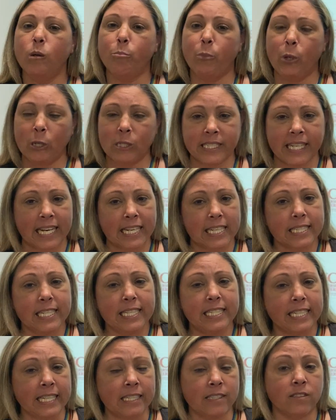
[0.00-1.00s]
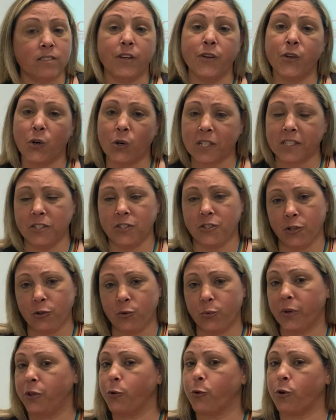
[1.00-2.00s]
Personality tests are not concerned
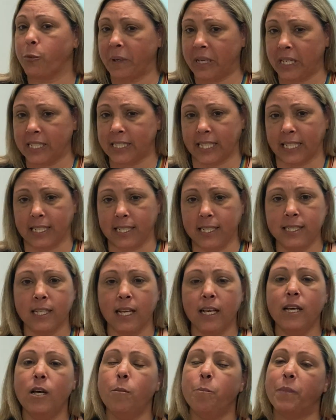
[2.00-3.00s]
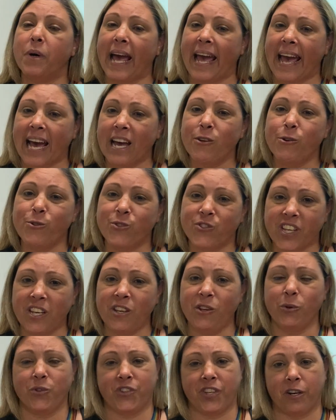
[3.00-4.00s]
with your abilities, but how you see
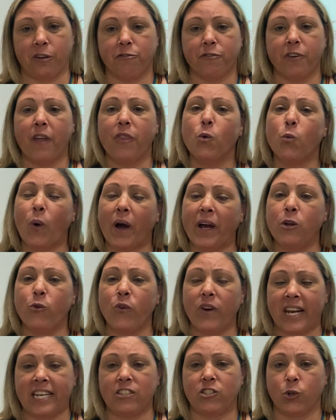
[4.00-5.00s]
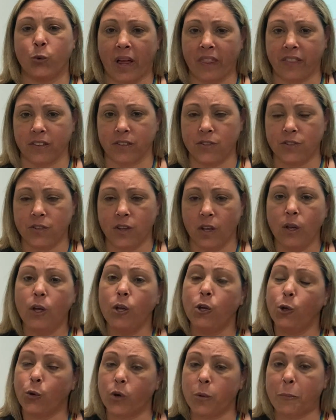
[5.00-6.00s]
yourself and the way you relate to others,
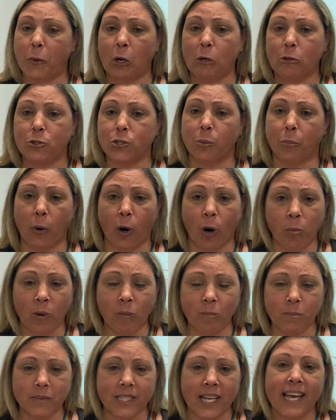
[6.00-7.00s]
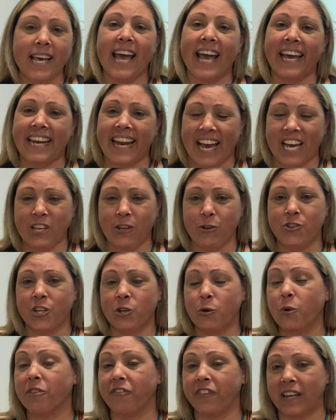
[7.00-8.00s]
your approach to problems, and how you deal
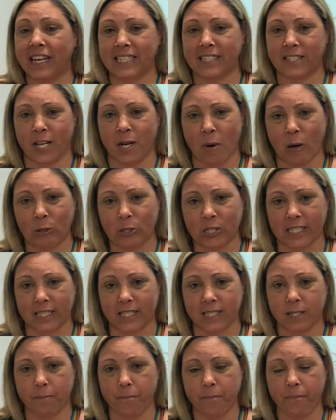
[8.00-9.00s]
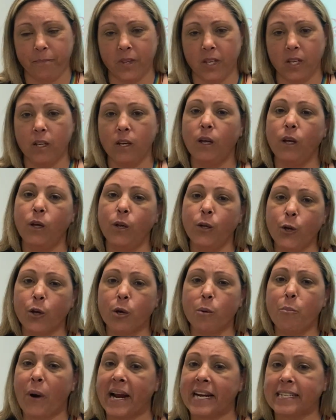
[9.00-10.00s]
with feelings and emotions. You can
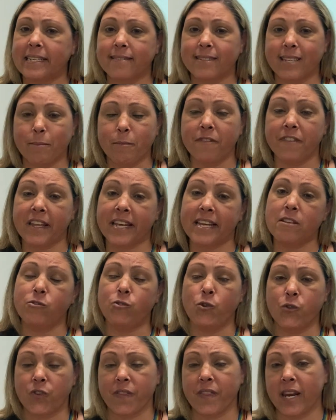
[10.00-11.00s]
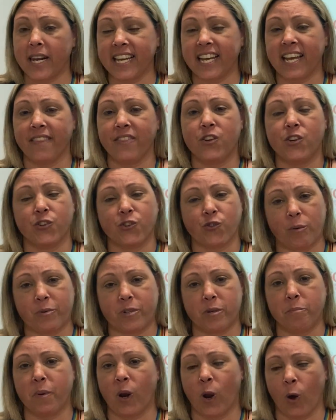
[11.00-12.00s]
practice some of these using the link in the
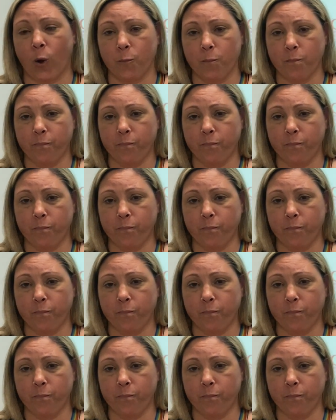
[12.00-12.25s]
description below.